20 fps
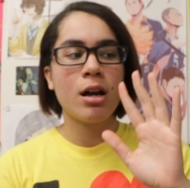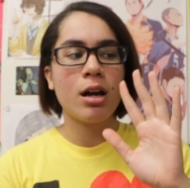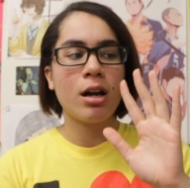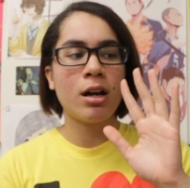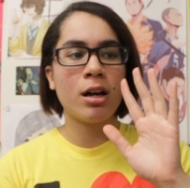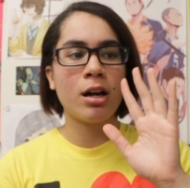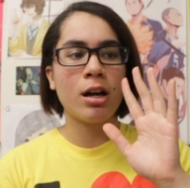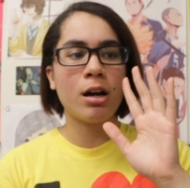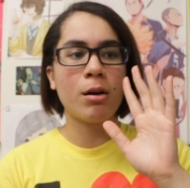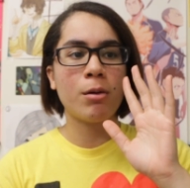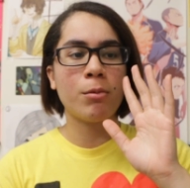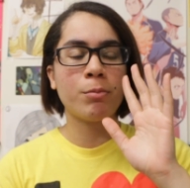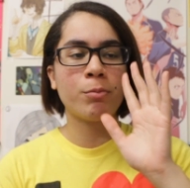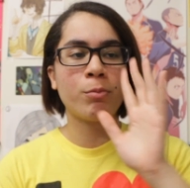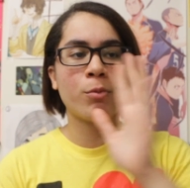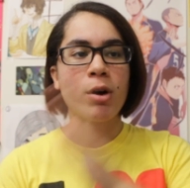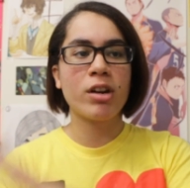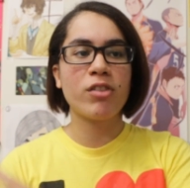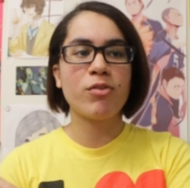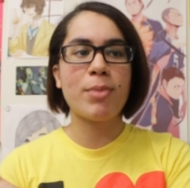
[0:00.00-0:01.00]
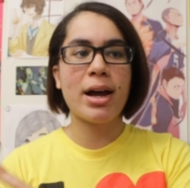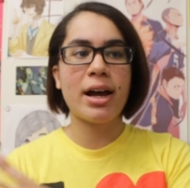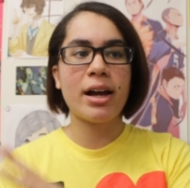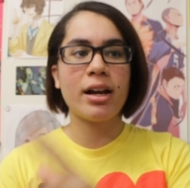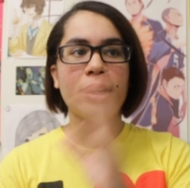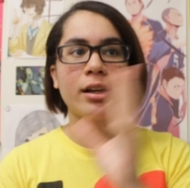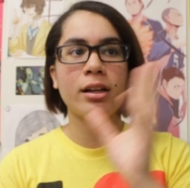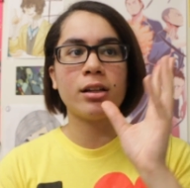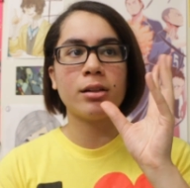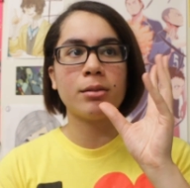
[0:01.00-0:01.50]
uh, one of
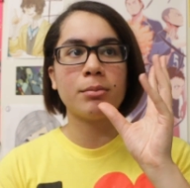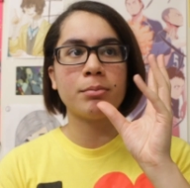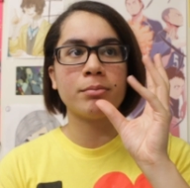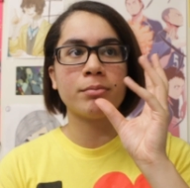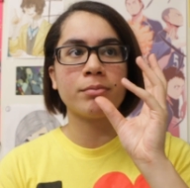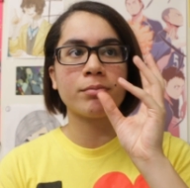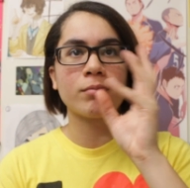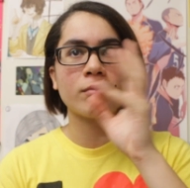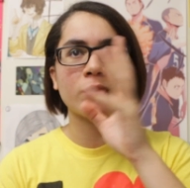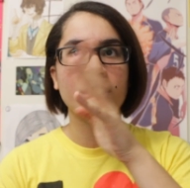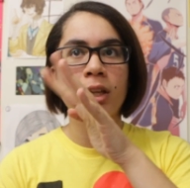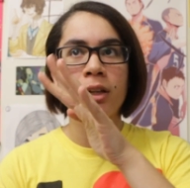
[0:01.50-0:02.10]
my, um,